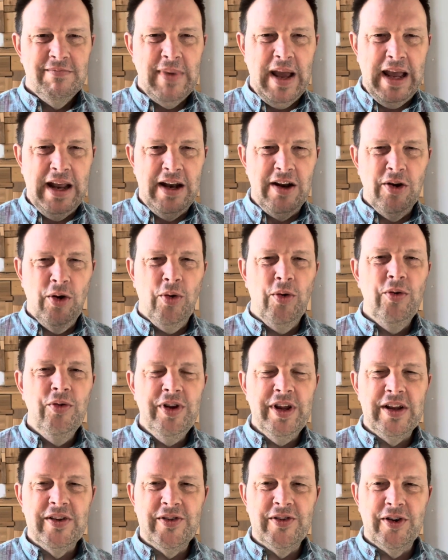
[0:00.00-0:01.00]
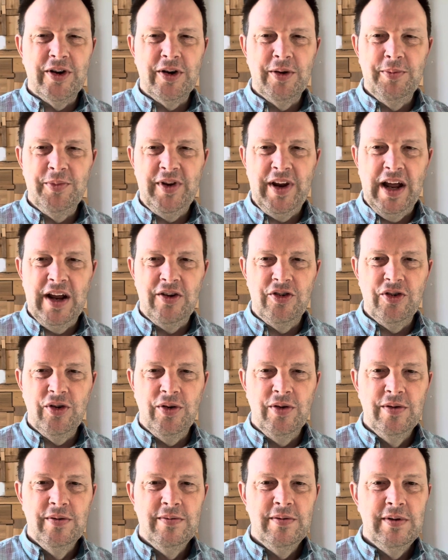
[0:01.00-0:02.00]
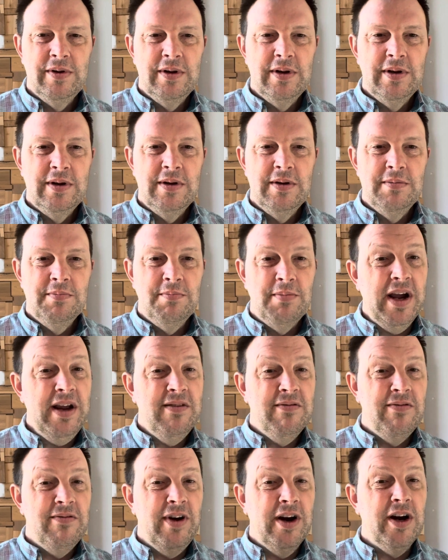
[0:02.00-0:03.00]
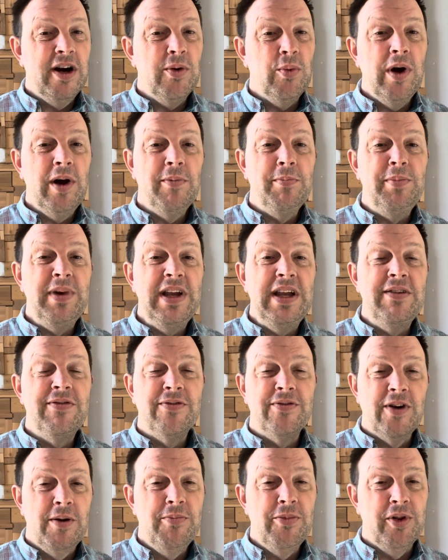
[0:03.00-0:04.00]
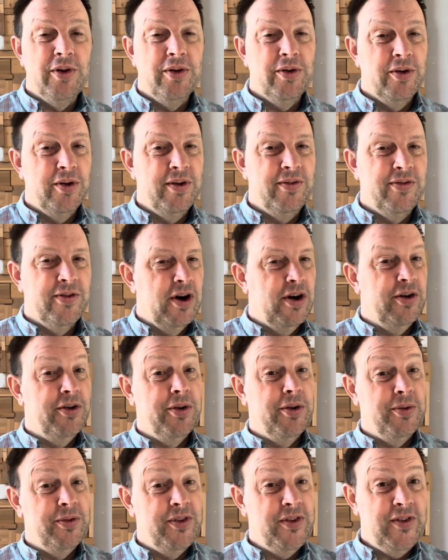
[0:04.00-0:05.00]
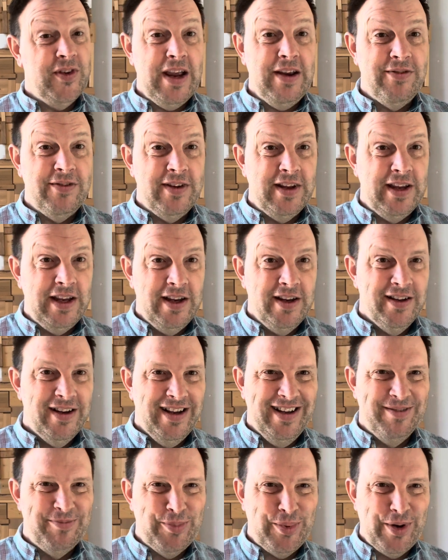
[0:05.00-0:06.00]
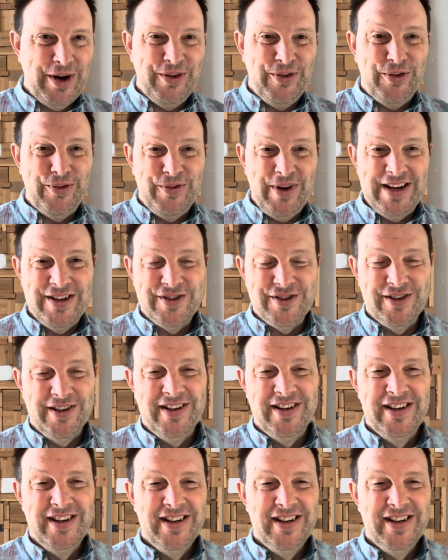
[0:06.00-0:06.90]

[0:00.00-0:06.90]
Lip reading: and only circumstantial might very well be from the Lord for our own safety and preservation.